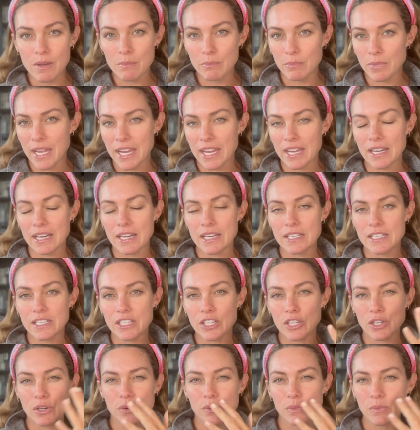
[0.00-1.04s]
and,
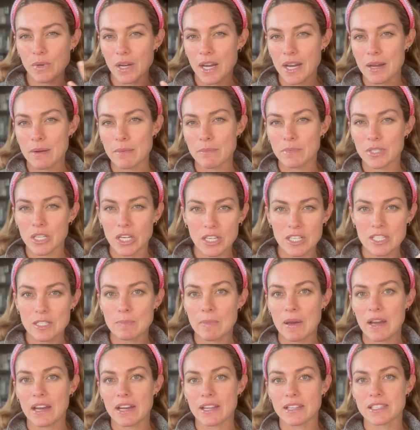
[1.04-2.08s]
dark
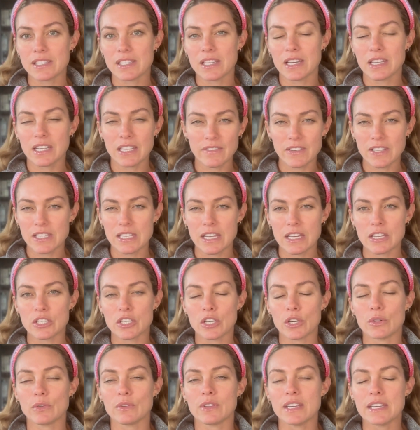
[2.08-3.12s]
spots, uneven skin
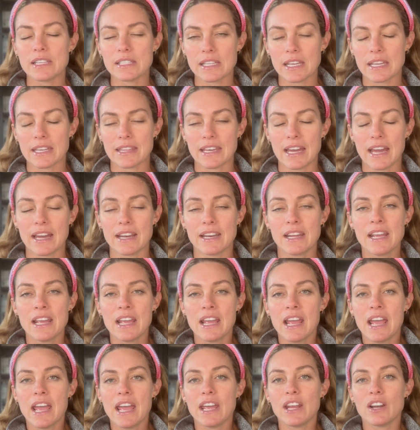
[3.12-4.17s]
tone, things like that.
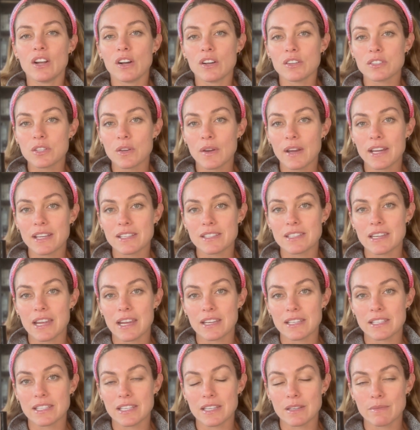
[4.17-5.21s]
It also has
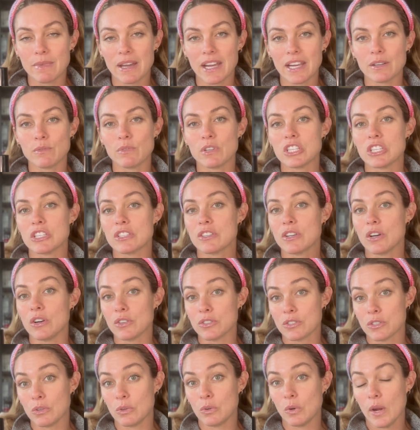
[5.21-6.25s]
niacinamide, which is
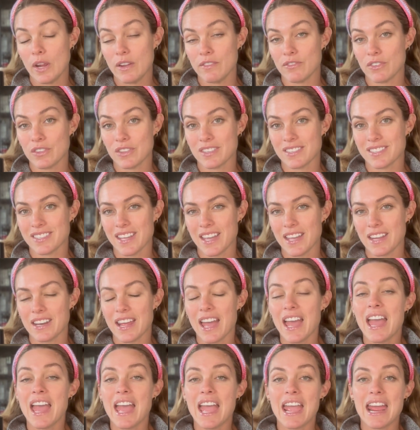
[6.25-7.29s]
also great for the skin.
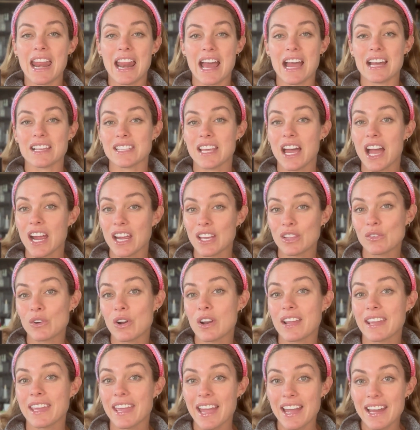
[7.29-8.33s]
It has
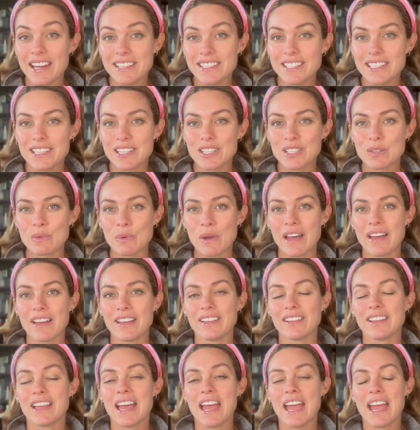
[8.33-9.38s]
hyaluronic acid as
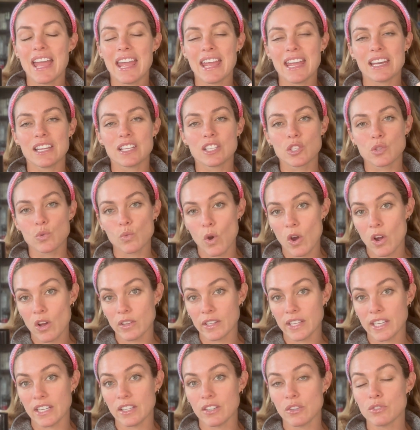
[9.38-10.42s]
well, and
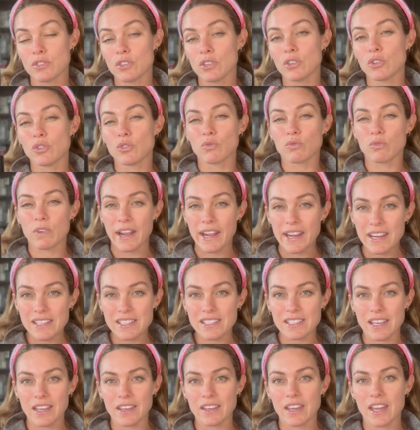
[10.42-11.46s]
squalene. Those are great
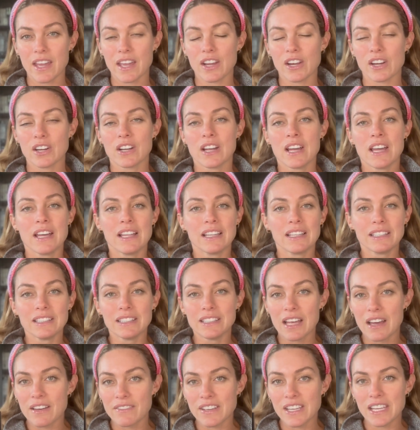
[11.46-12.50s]
skincare
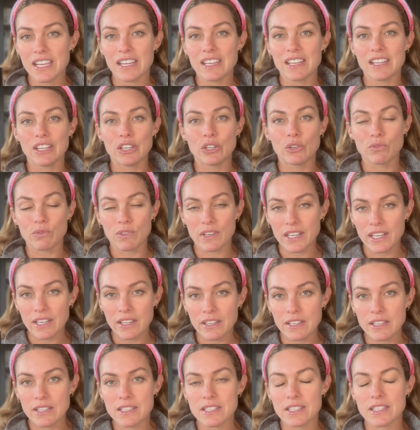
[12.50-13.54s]
loving
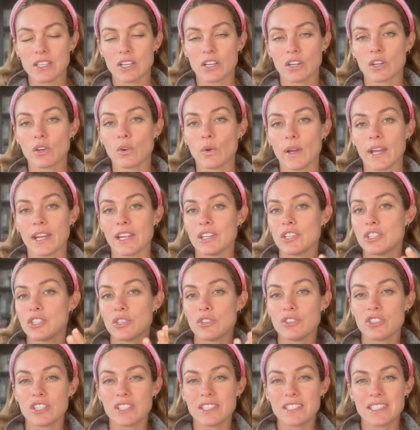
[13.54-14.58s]
ingredients that are going to
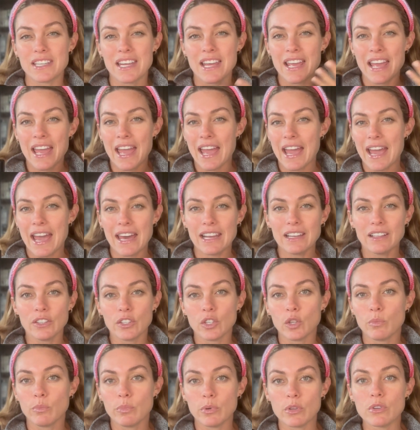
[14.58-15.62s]
just add a
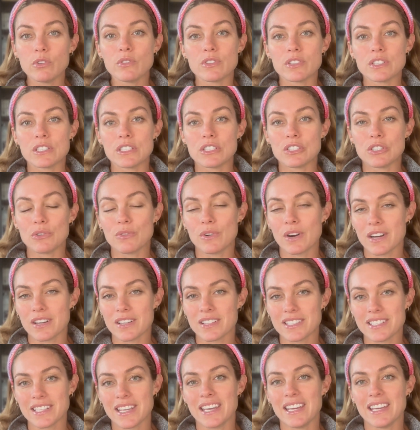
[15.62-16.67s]
little boost to our
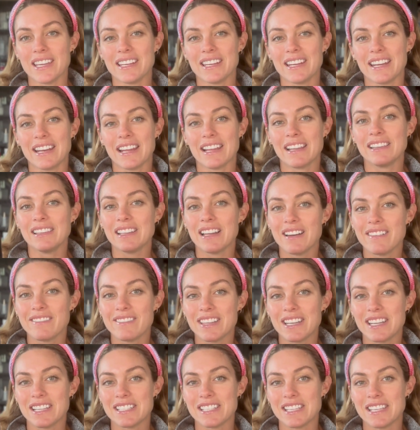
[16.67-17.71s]
skin. And I love that
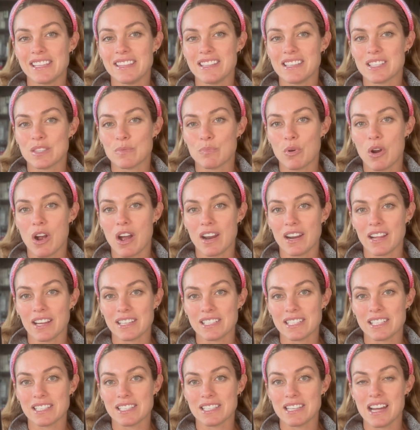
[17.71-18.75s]
it's in this product.
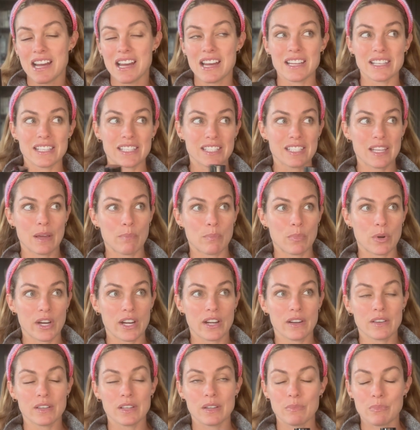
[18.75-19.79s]
It's not a
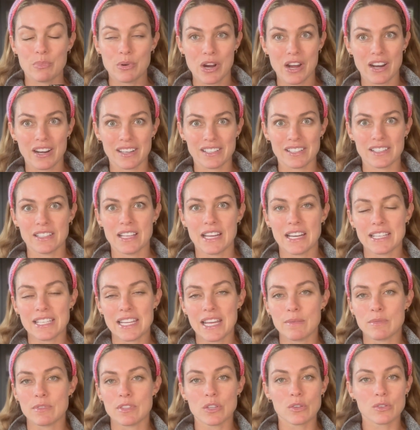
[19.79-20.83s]
separate product. A lot of
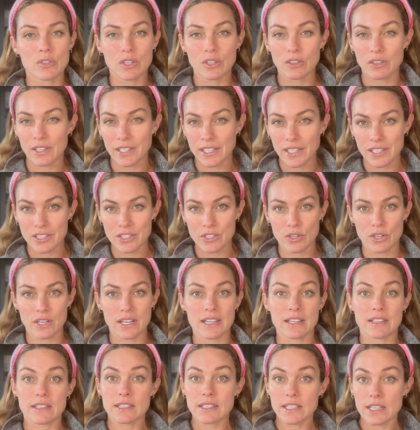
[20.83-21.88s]
times those ingredients are in
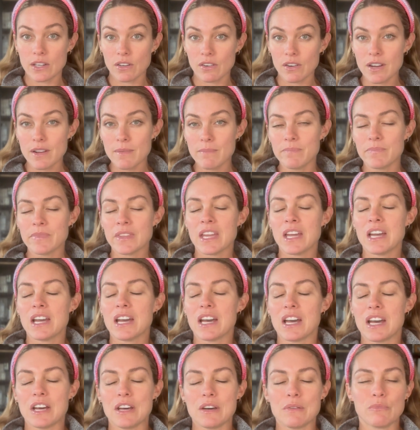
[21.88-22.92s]
a serum,
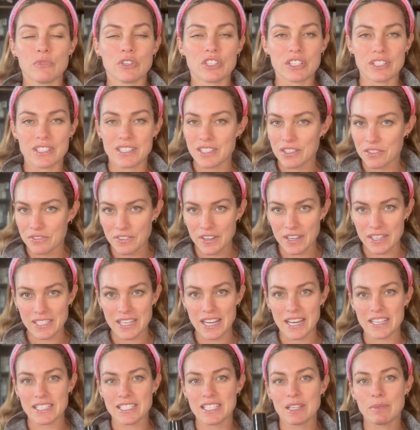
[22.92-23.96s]
which is still
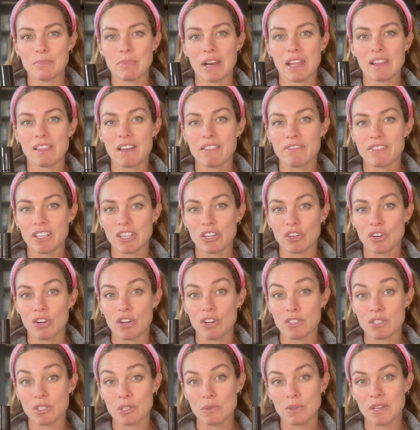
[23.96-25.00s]
fantastic, but I love that you're
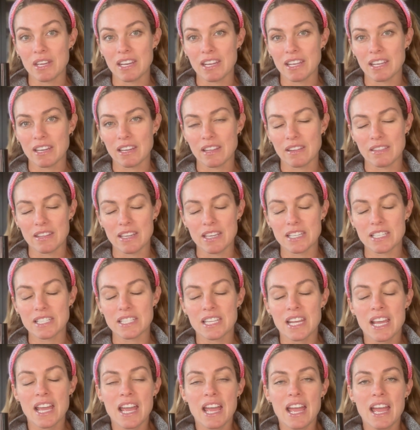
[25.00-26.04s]
also getting it in this.
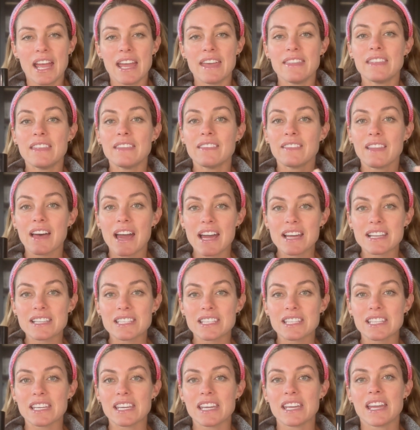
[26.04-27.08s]
And then
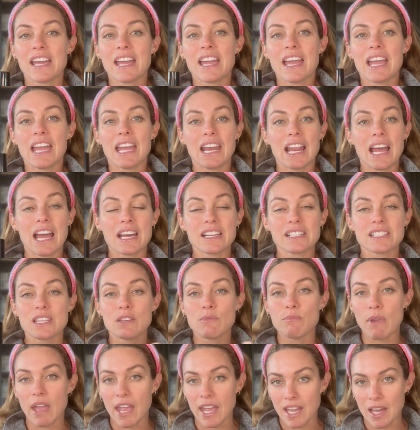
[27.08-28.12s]
lastly, it has the
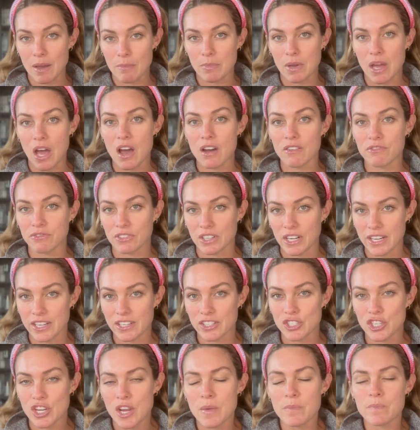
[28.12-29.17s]
makeup coverage.